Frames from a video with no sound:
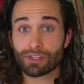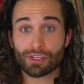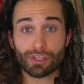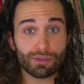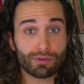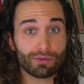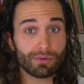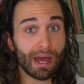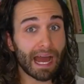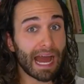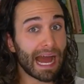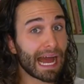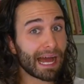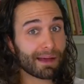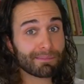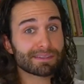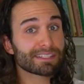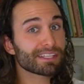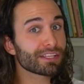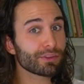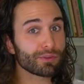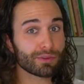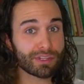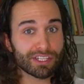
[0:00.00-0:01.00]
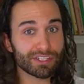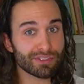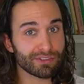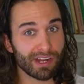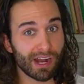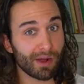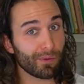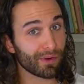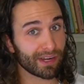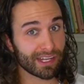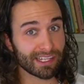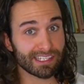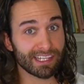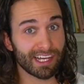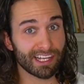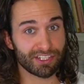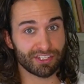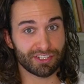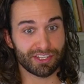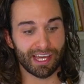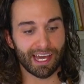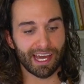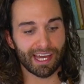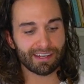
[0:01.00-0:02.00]
You absolutely do not wanna to
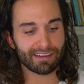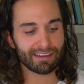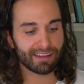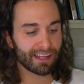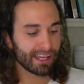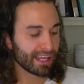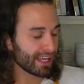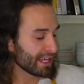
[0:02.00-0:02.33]
touch that.